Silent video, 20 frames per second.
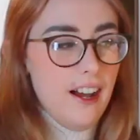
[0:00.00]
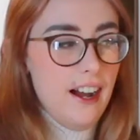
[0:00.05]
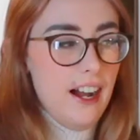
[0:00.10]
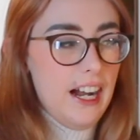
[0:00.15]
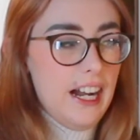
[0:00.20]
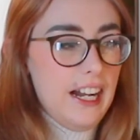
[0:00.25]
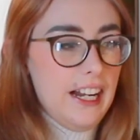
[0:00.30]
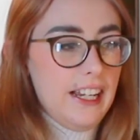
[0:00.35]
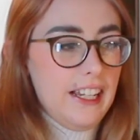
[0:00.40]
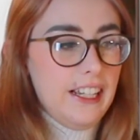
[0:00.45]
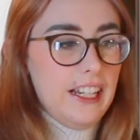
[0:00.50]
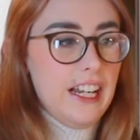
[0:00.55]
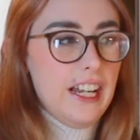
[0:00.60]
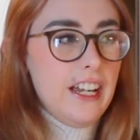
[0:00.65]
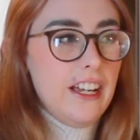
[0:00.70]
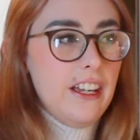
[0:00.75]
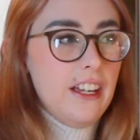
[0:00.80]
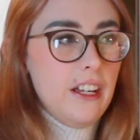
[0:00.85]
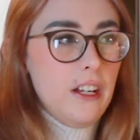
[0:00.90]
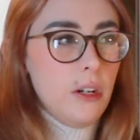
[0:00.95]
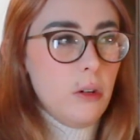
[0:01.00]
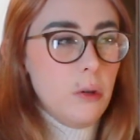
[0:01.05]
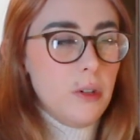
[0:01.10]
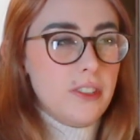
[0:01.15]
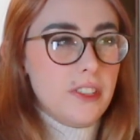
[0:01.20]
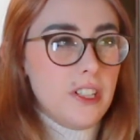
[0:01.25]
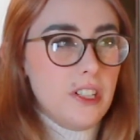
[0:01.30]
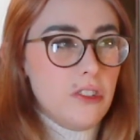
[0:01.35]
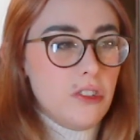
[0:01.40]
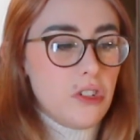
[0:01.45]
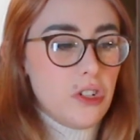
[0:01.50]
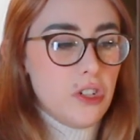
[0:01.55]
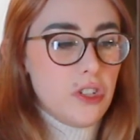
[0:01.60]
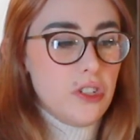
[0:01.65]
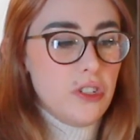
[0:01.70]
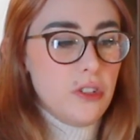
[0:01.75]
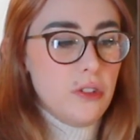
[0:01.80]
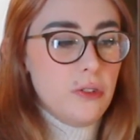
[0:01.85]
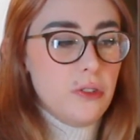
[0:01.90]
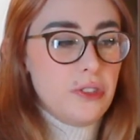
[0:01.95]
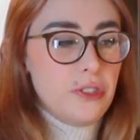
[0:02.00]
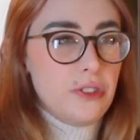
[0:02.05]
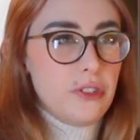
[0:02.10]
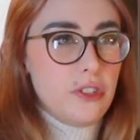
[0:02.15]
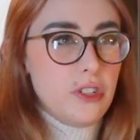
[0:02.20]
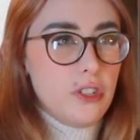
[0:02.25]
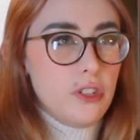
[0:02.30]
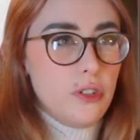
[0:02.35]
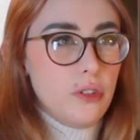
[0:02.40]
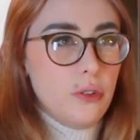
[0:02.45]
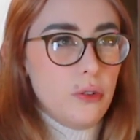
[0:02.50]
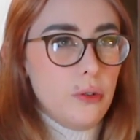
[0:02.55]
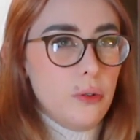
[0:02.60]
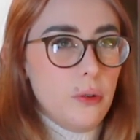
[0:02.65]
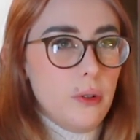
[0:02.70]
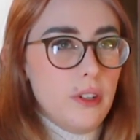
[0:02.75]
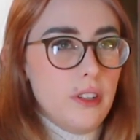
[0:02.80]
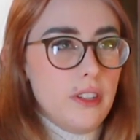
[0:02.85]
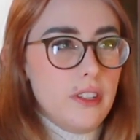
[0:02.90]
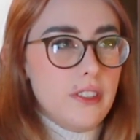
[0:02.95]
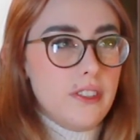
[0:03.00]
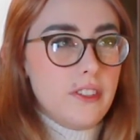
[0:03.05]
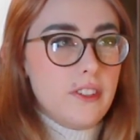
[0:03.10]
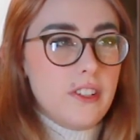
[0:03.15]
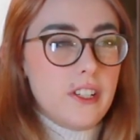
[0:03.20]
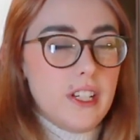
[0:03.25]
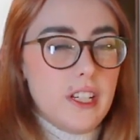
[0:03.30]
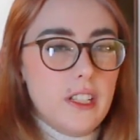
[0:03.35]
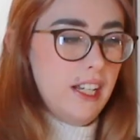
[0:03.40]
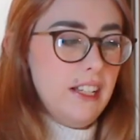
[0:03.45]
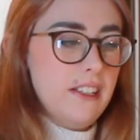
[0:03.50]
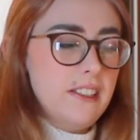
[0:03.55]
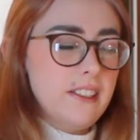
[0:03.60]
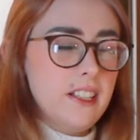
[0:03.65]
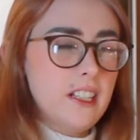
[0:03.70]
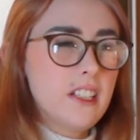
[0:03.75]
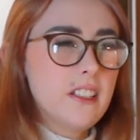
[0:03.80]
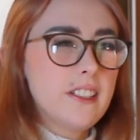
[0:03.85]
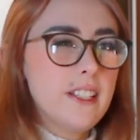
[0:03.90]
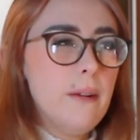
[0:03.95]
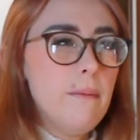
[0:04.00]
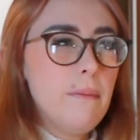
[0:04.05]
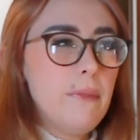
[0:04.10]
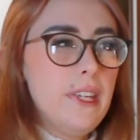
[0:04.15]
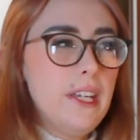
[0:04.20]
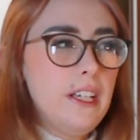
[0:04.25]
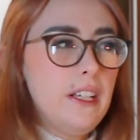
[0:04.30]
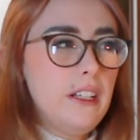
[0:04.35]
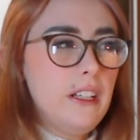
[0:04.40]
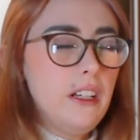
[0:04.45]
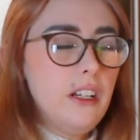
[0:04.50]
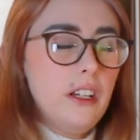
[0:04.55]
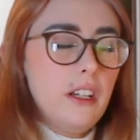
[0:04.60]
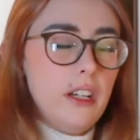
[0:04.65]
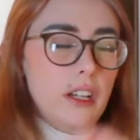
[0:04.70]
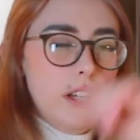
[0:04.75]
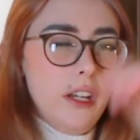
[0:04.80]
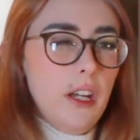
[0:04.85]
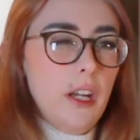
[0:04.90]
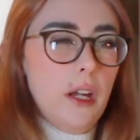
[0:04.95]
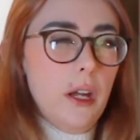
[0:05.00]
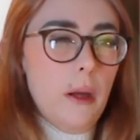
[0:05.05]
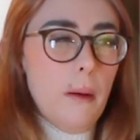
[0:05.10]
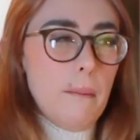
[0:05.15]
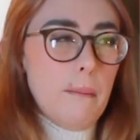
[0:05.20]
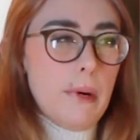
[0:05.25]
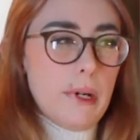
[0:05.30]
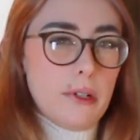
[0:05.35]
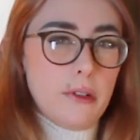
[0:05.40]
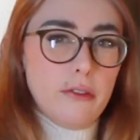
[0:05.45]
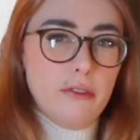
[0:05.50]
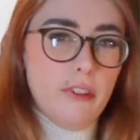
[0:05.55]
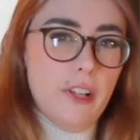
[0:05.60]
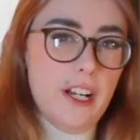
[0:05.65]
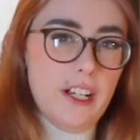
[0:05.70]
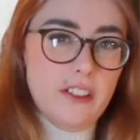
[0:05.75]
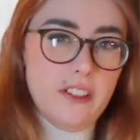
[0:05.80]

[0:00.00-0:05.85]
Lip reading: I was introduced to this tea. It's like something butterfly